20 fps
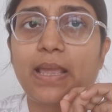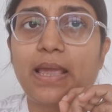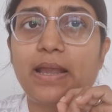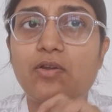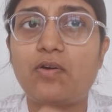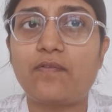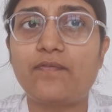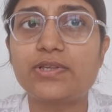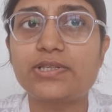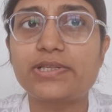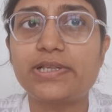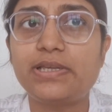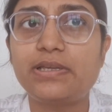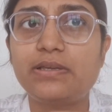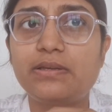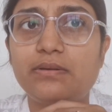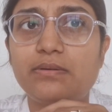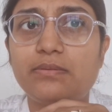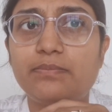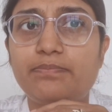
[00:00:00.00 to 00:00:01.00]
And
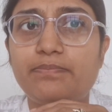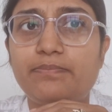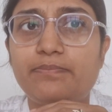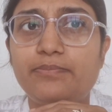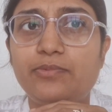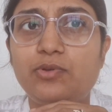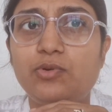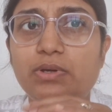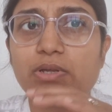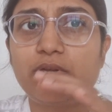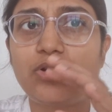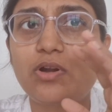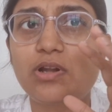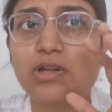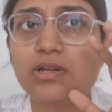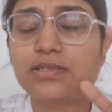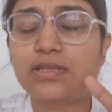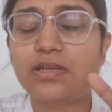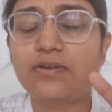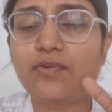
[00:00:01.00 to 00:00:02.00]
obviously, you
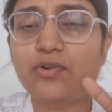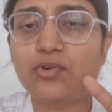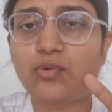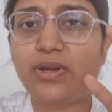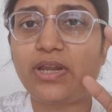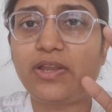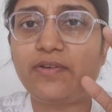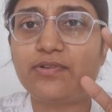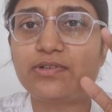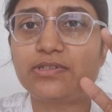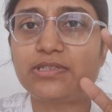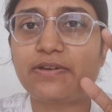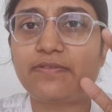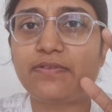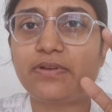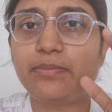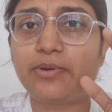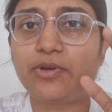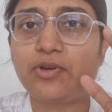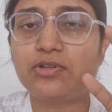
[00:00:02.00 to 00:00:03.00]
cannot listen for
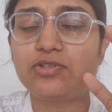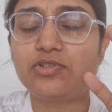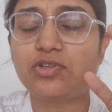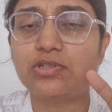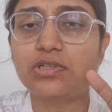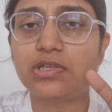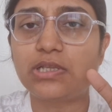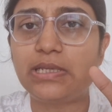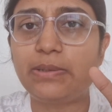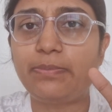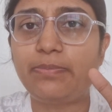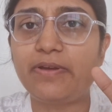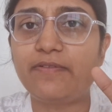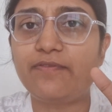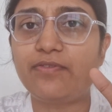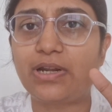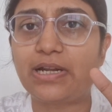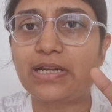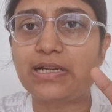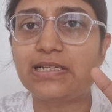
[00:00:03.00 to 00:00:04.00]
24/7 because you're
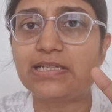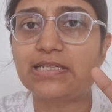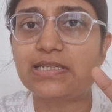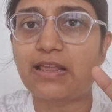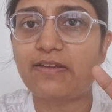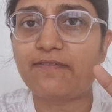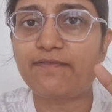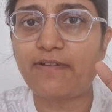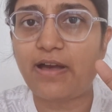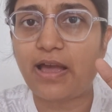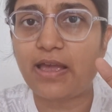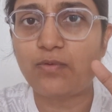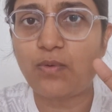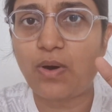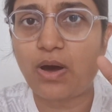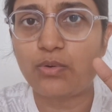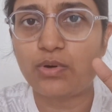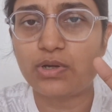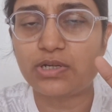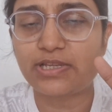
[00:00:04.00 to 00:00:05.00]
sleeping for at least like 5
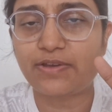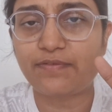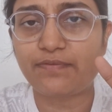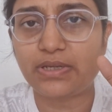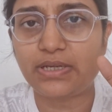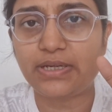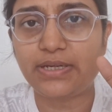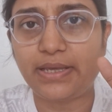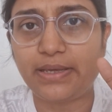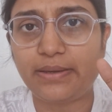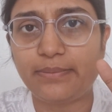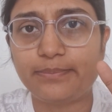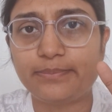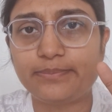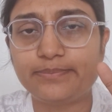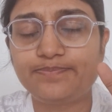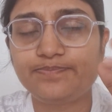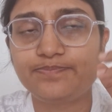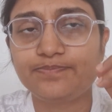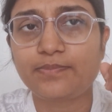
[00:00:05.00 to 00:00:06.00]
hours every day.
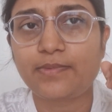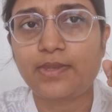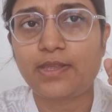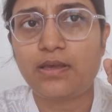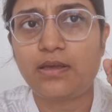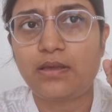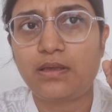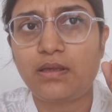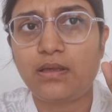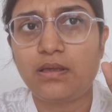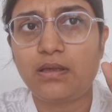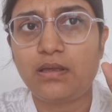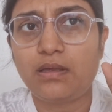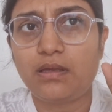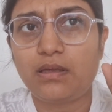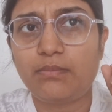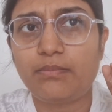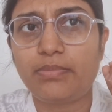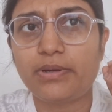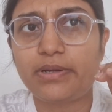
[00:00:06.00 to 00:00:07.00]

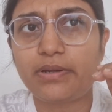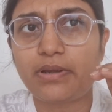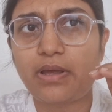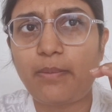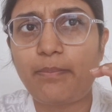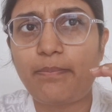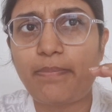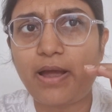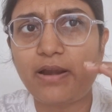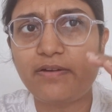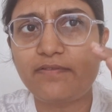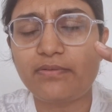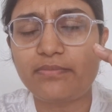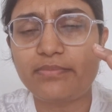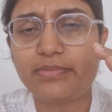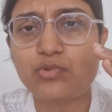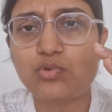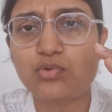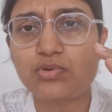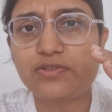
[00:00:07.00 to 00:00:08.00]
But apart
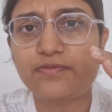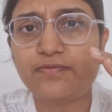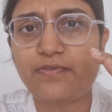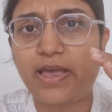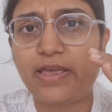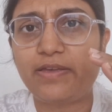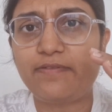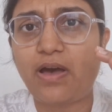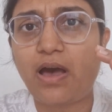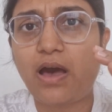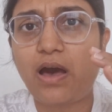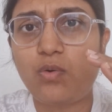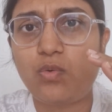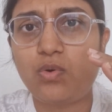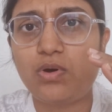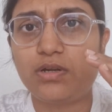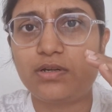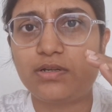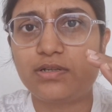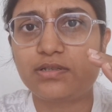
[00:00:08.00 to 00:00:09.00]
from those 5
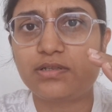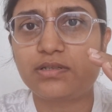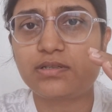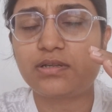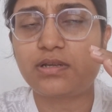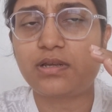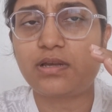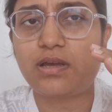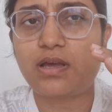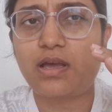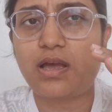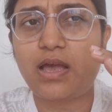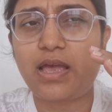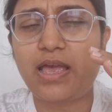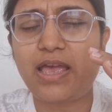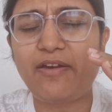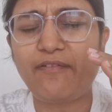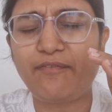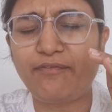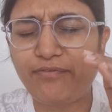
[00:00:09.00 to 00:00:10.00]
hours,
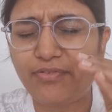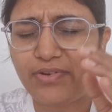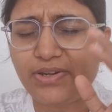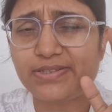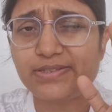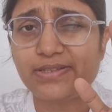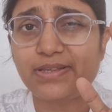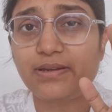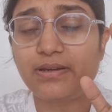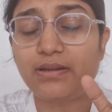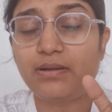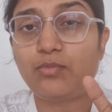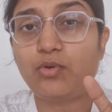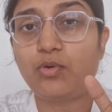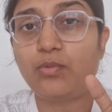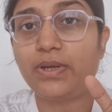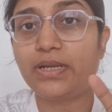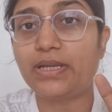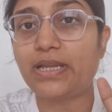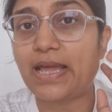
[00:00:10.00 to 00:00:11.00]
every single
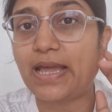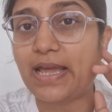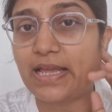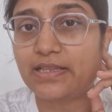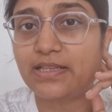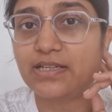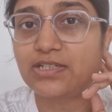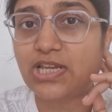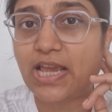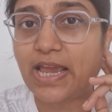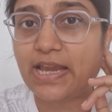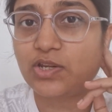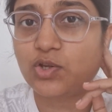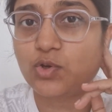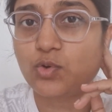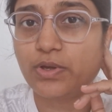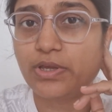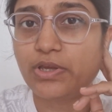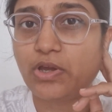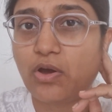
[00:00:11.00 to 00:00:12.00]
moment I had the
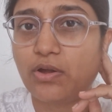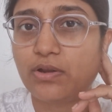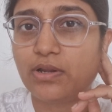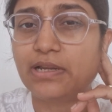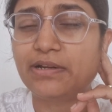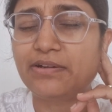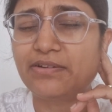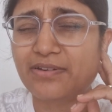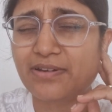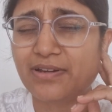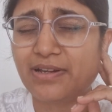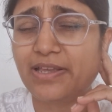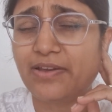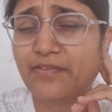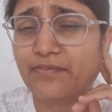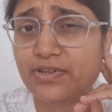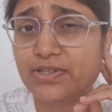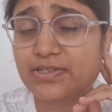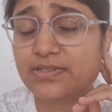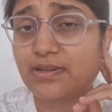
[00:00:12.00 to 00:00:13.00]
chant going on, literally
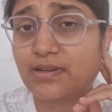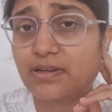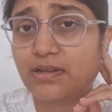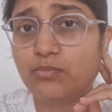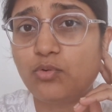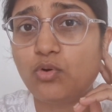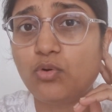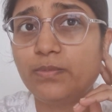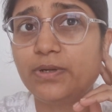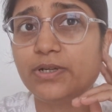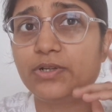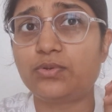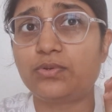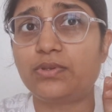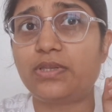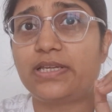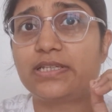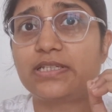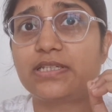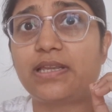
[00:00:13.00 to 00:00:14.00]
every single moment,
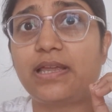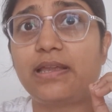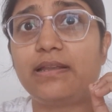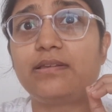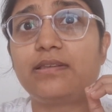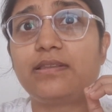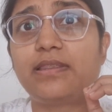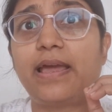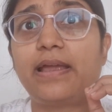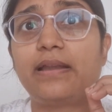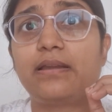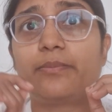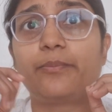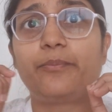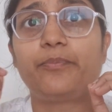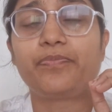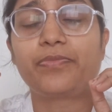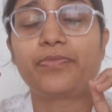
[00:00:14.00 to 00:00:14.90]
to the extent that